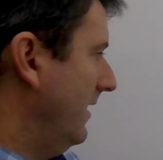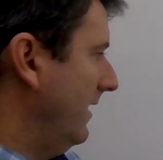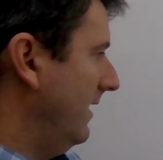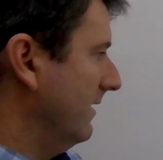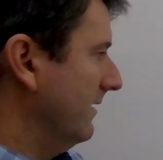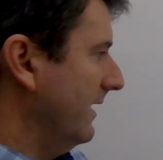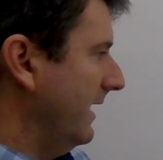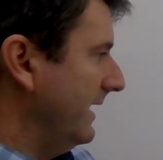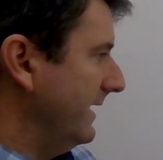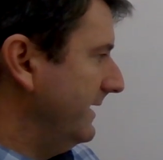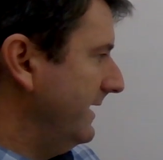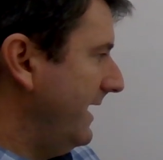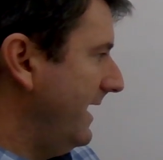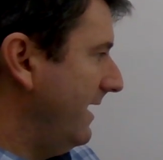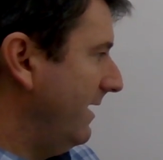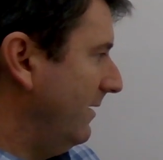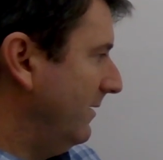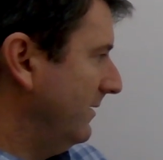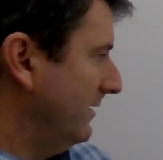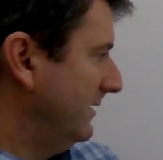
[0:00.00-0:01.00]
All right,
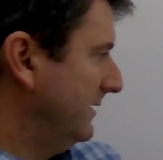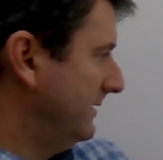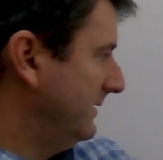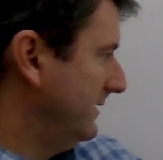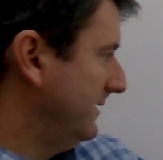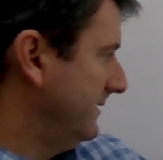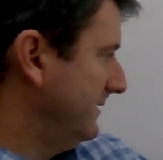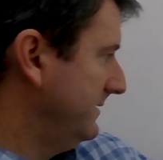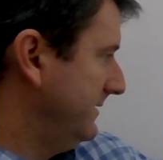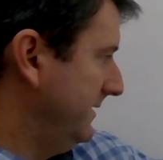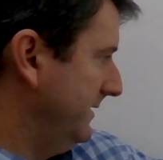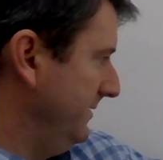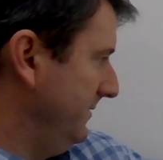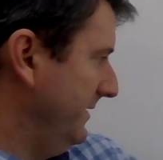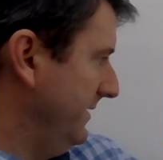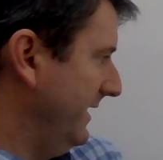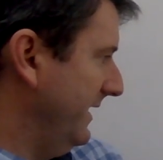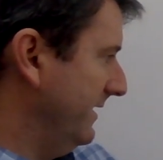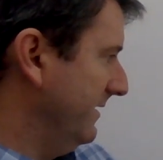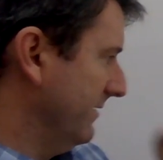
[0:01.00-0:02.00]
now to
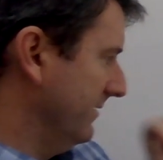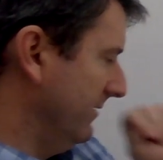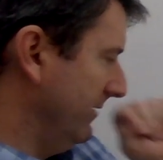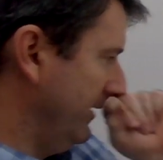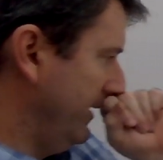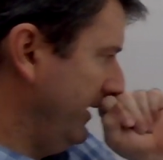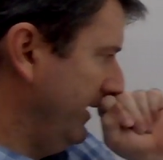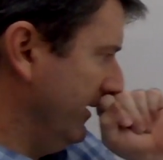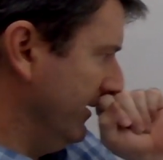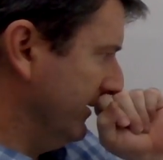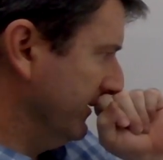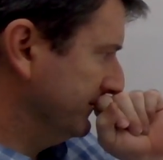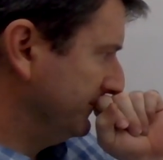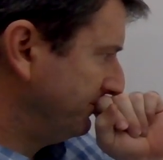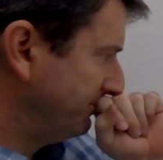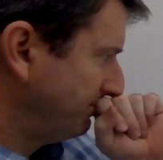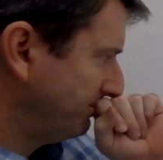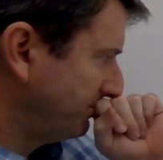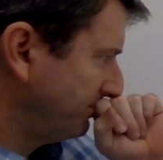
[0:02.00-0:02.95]
do the integral here,